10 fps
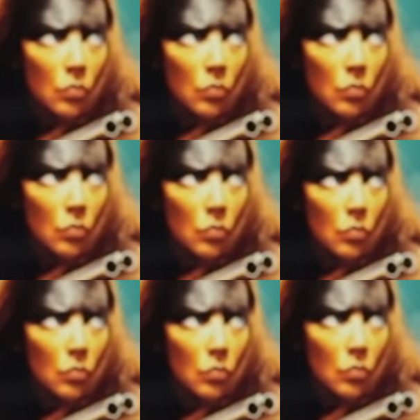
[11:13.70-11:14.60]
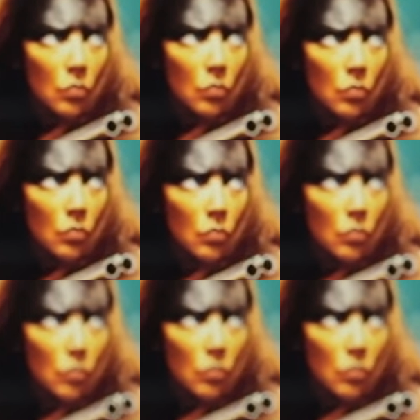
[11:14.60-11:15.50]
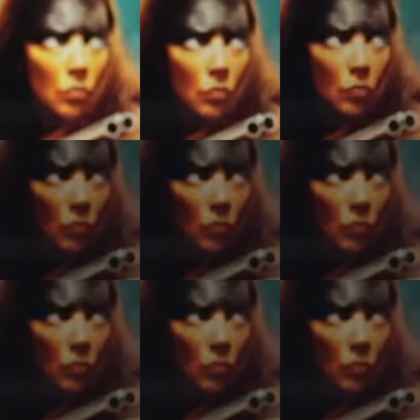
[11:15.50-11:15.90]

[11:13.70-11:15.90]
This person isn't speaking.